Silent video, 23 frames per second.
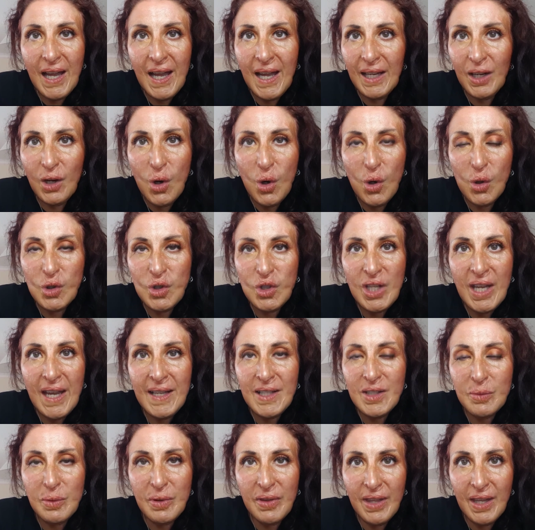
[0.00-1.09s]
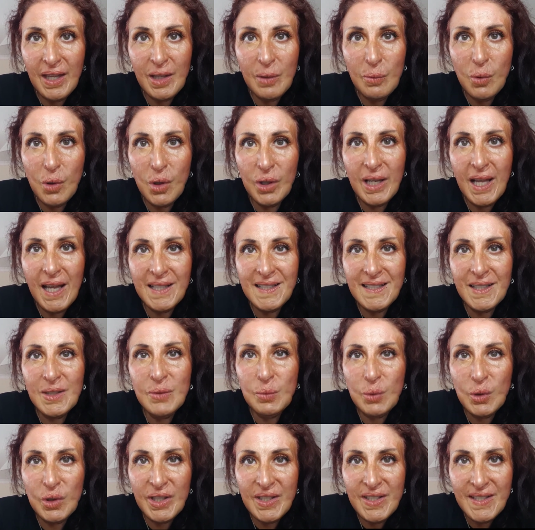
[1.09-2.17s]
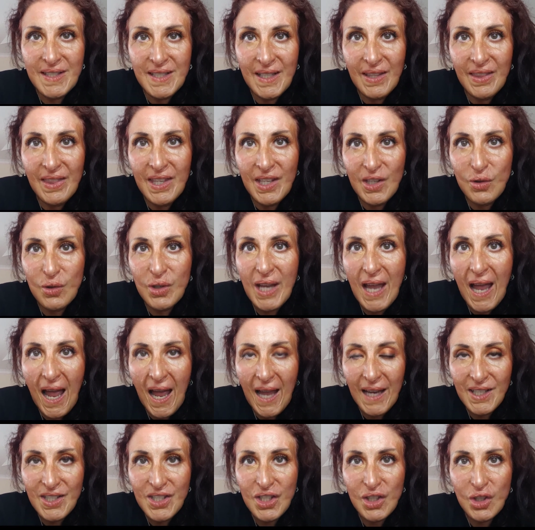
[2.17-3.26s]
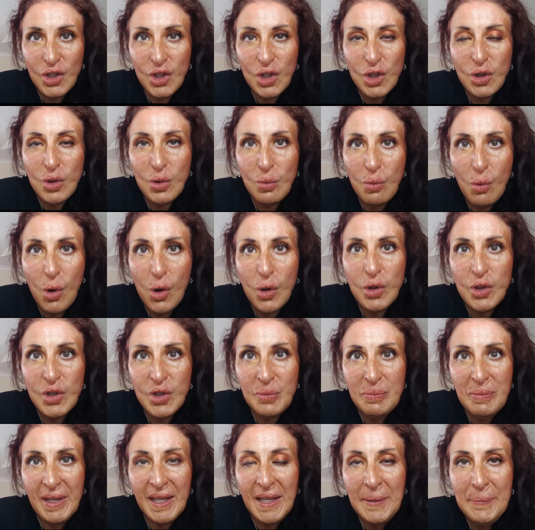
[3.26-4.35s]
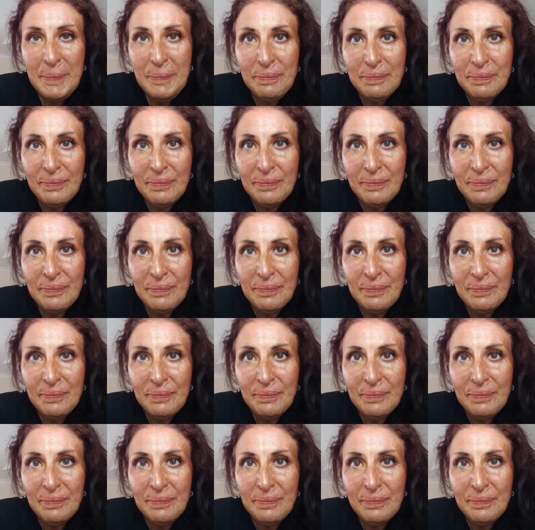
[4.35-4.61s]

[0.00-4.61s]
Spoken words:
eye contact with anyone. I didn't want to see their reactions towards me.